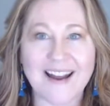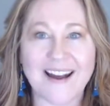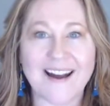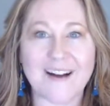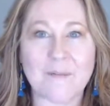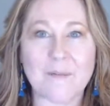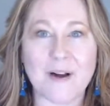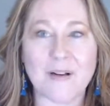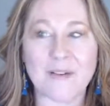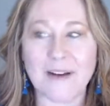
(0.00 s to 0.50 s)

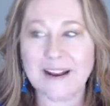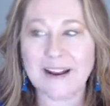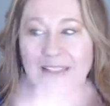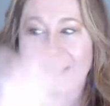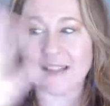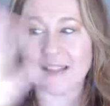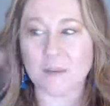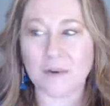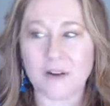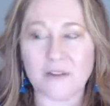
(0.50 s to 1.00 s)
All right,
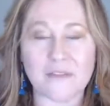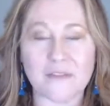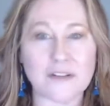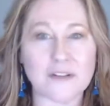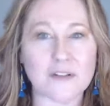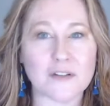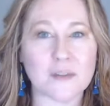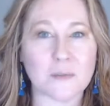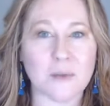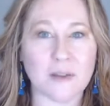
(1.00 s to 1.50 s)
guys, I'm going to
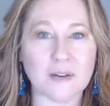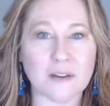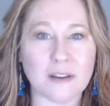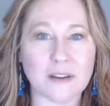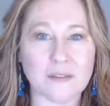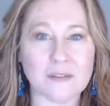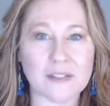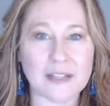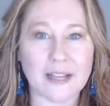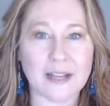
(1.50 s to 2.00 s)
feature some other
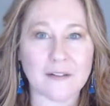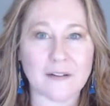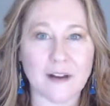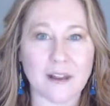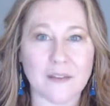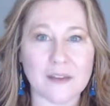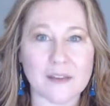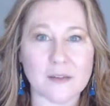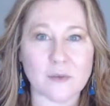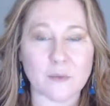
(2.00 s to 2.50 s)
gifts later
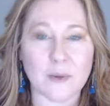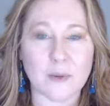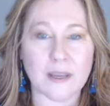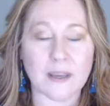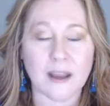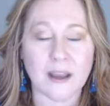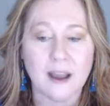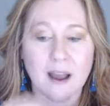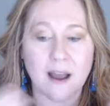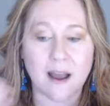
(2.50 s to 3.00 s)
on this
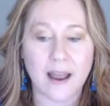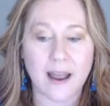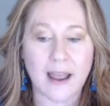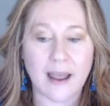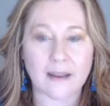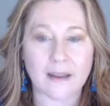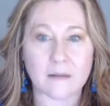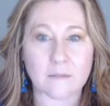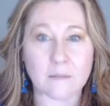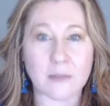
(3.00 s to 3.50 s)
week,
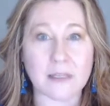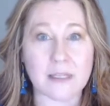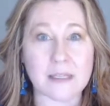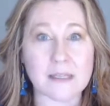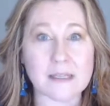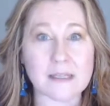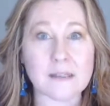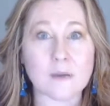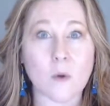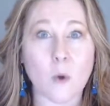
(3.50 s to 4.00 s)
but
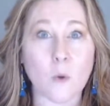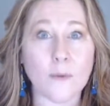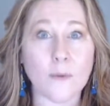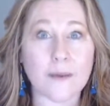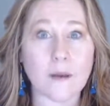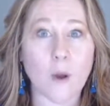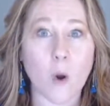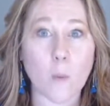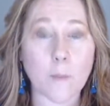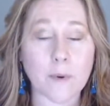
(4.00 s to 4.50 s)
this is
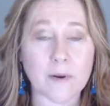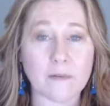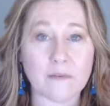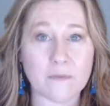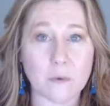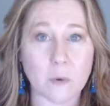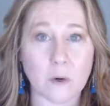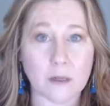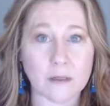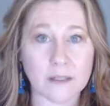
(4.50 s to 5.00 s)
only open
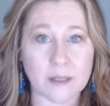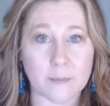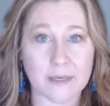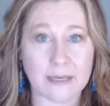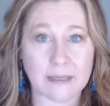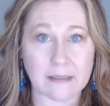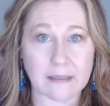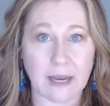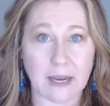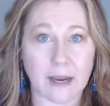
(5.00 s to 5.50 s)
for a
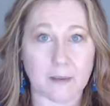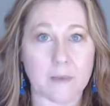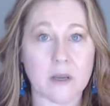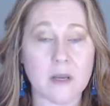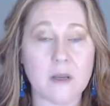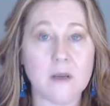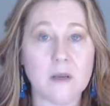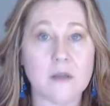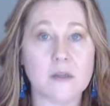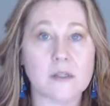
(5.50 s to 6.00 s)
limited time.
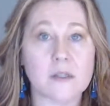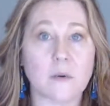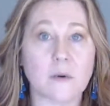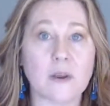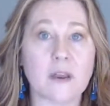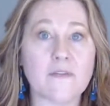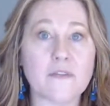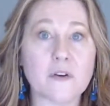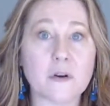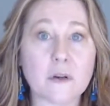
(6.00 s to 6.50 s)
So
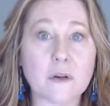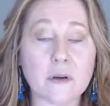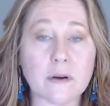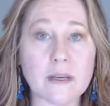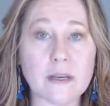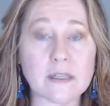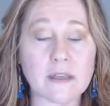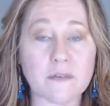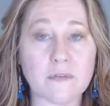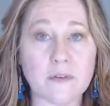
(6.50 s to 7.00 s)
if you're
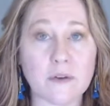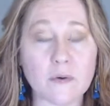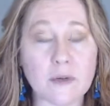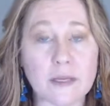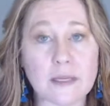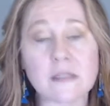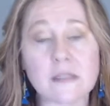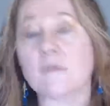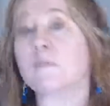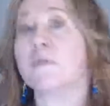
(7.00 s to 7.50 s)
curious, if you
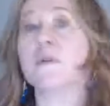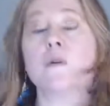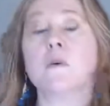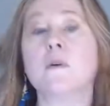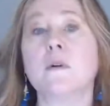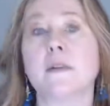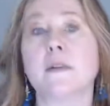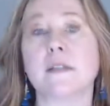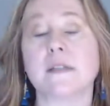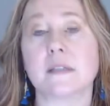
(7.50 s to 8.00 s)
need some
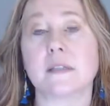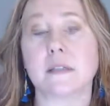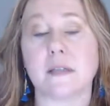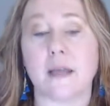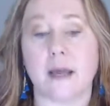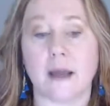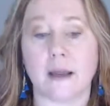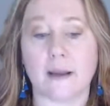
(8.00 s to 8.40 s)
tools,